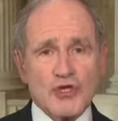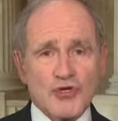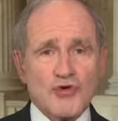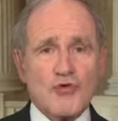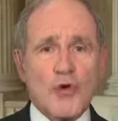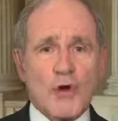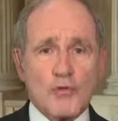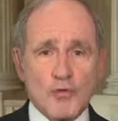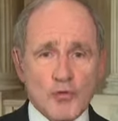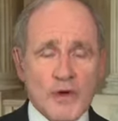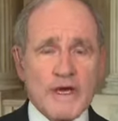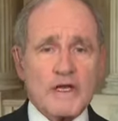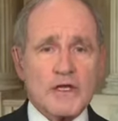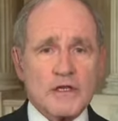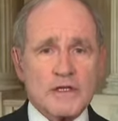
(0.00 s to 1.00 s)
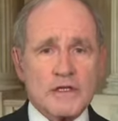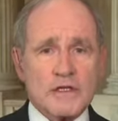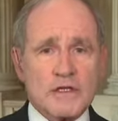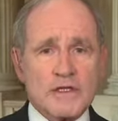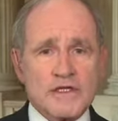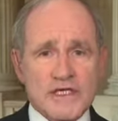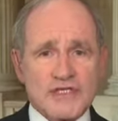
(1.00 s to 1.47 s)
do a real
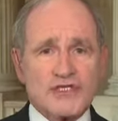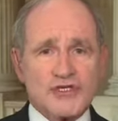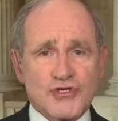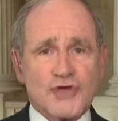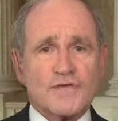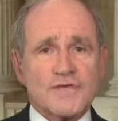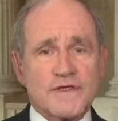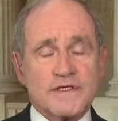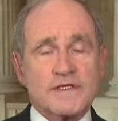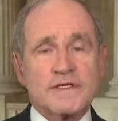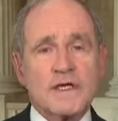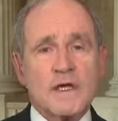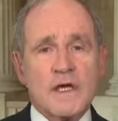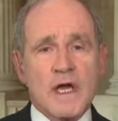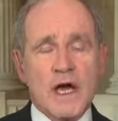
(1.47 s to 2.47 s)
disservice